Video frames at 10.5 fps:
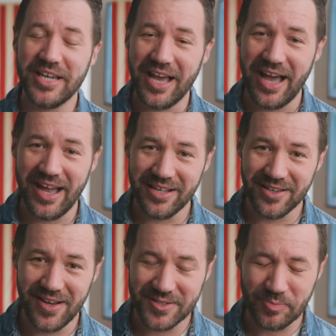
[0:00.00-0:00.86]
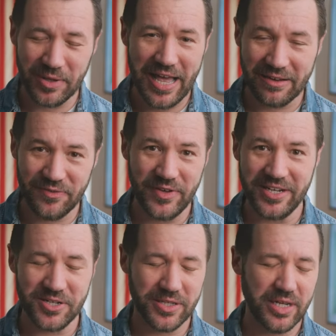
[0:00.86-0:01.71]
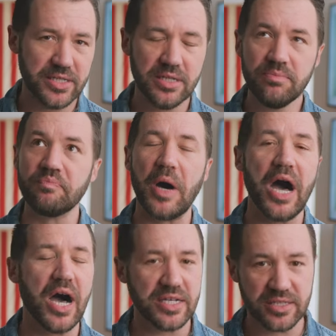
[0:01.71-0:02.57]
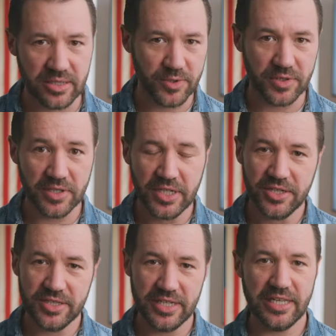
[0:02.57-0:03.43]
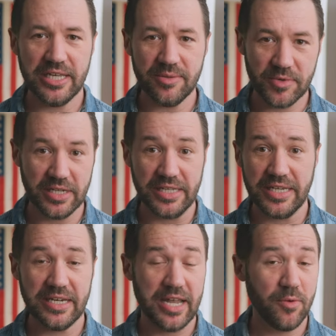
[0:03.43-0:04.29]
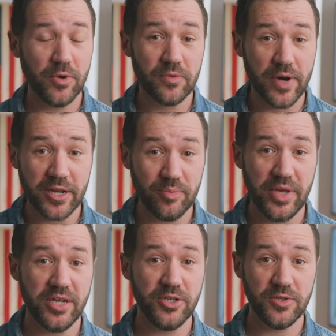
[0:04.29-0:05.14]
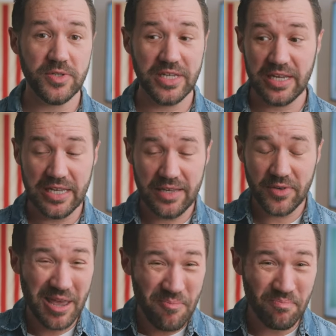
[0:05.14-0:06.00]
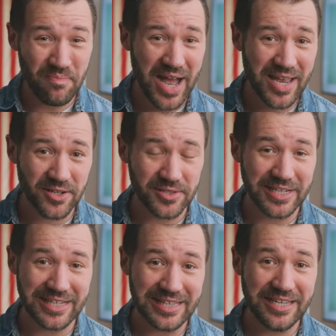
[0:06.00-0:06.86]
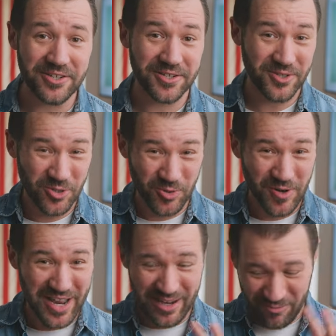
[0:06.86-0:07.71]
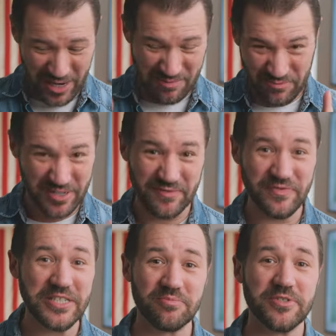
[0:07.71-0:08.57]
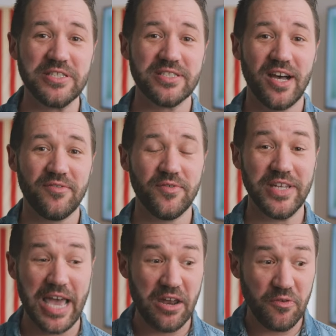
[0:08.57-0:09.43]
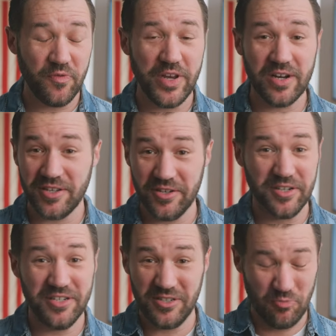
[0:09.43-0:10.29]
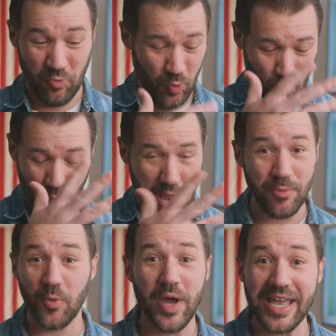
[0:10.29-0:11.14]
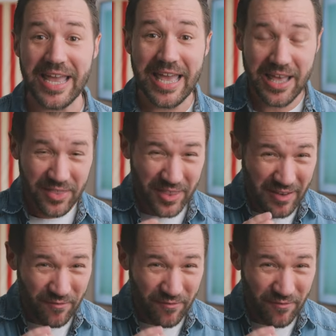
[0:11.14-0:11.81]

in a high gloss black finish that is impossible to keep clean, and I wouldn't recommend using even a mild cleaner to try and wipe all the fingerprints off of it out of fear that you're going to just wipe away the